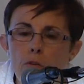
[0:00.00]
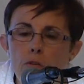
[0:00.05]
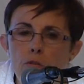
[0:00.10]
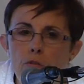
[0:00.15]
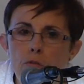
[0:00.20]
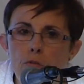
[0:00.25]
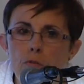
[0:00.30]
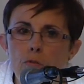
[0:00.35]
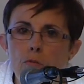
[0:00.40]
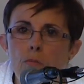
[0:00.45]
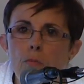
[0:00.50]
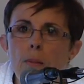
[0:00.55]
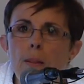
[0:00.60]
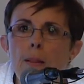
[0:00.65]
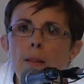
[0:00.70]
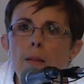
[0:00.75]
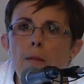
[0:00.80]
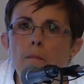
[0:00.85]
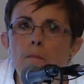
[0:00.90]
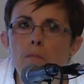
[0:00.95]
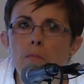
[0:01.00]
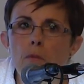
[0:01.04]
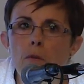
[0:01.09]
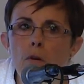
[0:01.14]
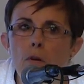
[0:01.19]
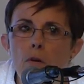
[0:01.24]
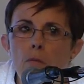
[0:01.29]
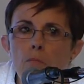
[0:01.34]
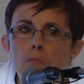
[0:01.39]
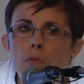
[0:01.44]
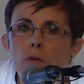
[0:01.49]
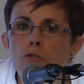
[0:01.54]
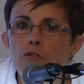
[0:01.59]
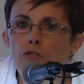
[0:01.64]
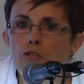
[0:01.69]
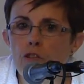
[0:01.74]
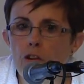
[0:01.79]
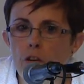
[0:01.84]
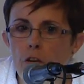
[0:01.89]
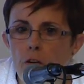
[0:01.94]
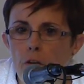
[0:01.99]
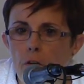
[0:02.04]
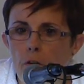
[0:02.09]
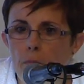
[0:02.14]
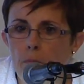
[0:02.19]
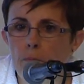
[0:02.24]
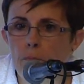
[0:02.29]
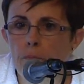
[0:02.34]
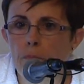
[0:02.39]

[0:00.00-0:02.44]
to uh, share.